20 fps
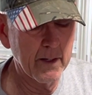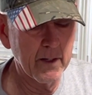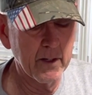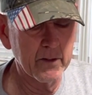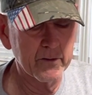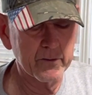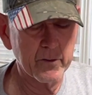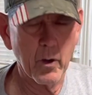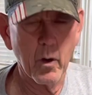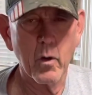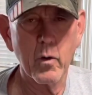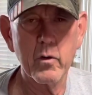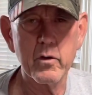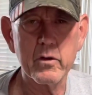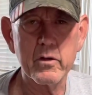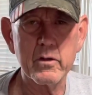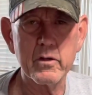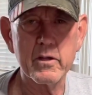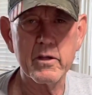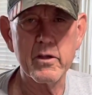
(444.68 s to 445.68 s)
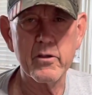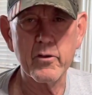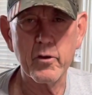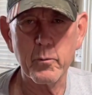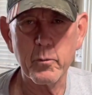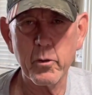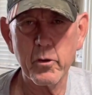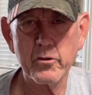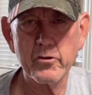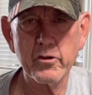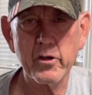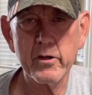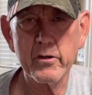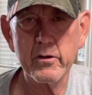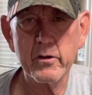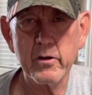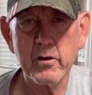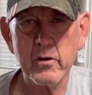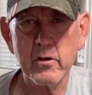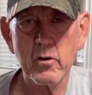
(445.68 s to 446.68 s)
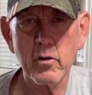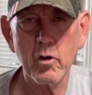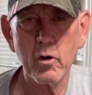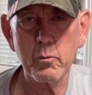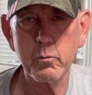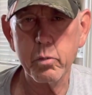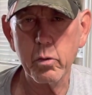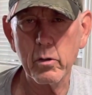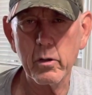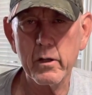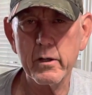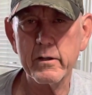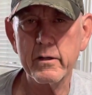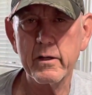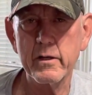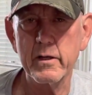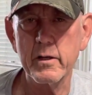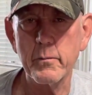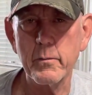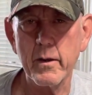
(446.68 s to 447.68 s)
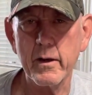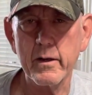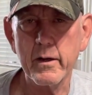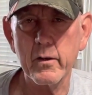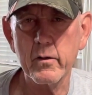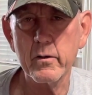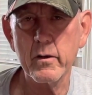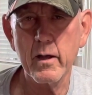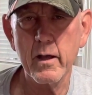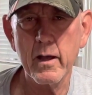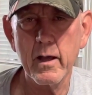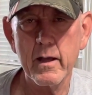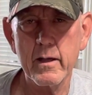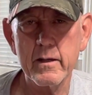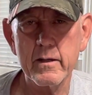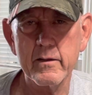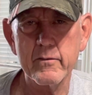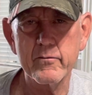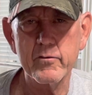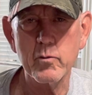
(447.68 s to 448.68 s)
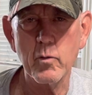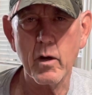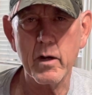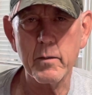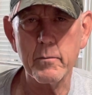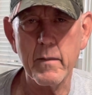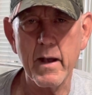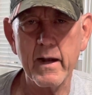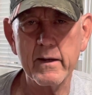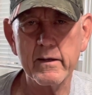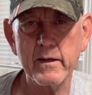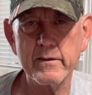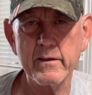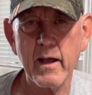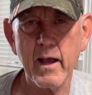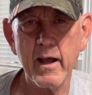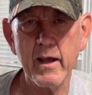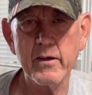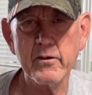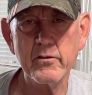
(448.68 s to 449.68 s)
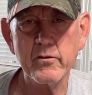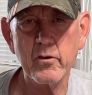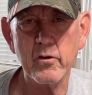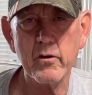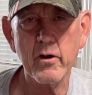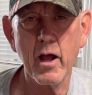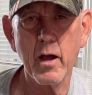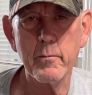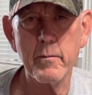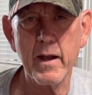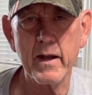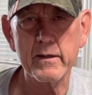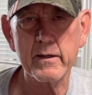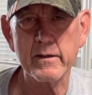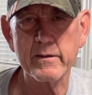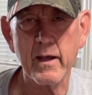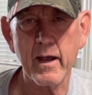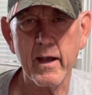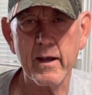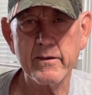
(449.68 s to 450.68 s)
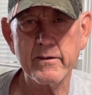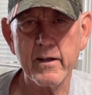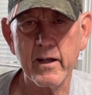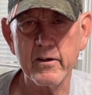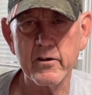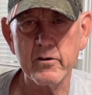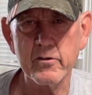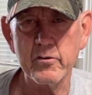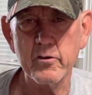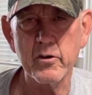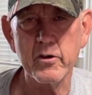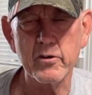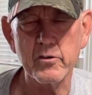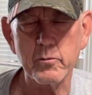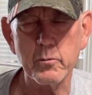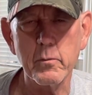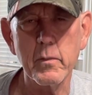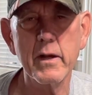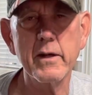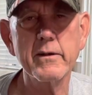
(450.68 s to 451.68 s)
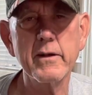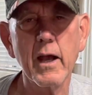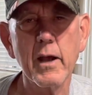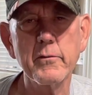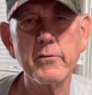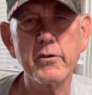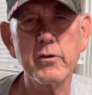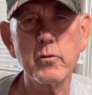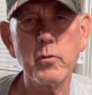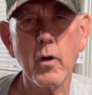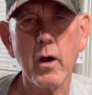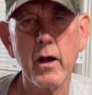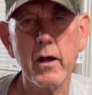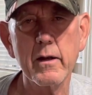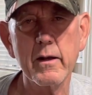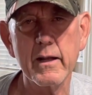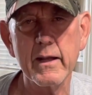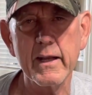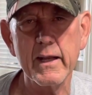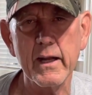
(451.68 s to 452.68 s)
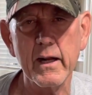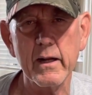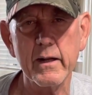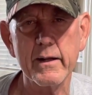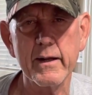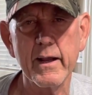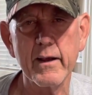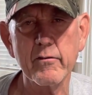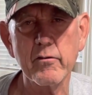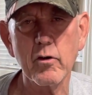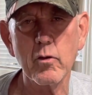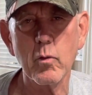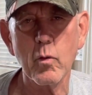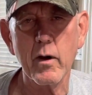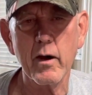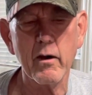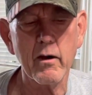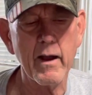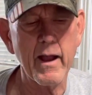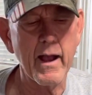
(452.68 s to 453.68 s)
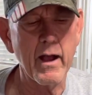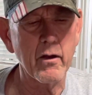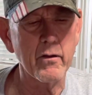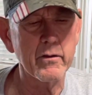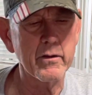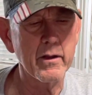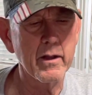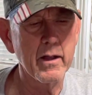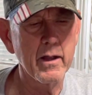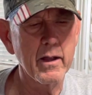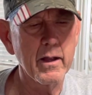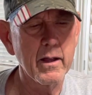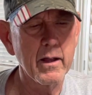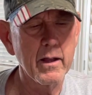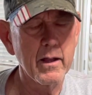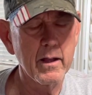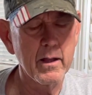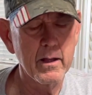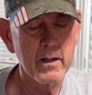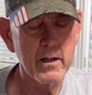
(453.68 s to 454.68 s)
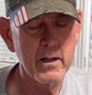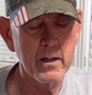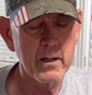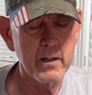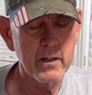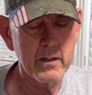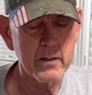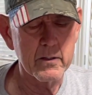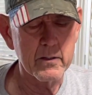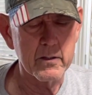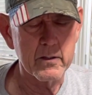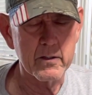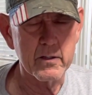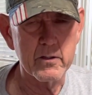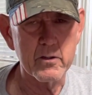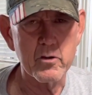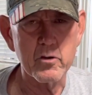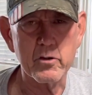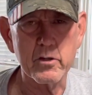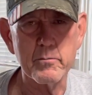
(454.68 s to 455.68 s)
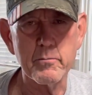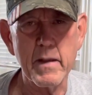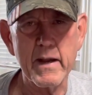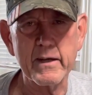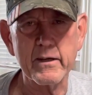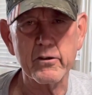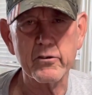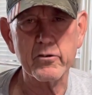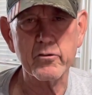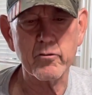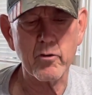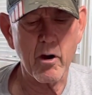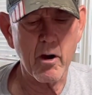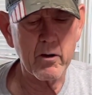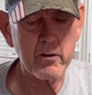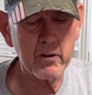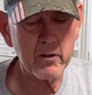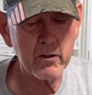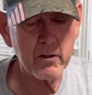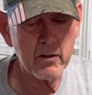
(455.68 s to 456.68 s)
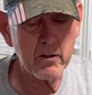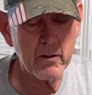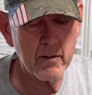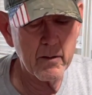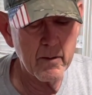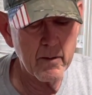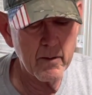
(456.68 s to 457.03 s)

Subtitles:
So either push it or pull it, depending on if you want it magnetized or not magnetized, and you can do it as many times as you want, it'll never wear out. You can make it stronger